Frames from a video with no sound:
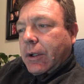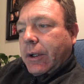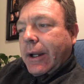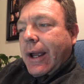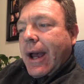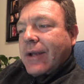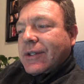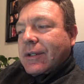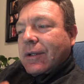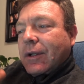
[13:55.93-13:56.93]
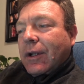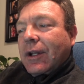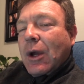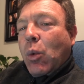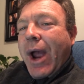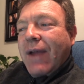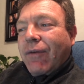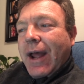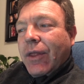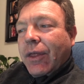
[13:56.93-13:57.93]
Yes, the
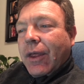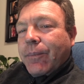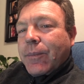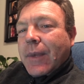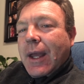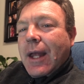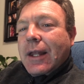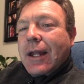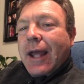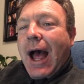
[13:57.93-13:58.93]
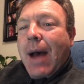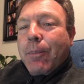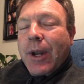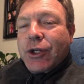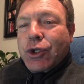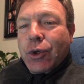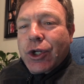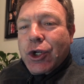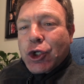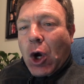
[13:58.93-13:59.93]
wavelength. And then the amplitude,
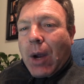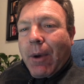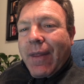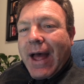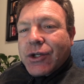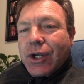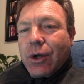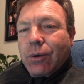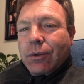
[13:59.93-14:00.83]
do you talk about that too?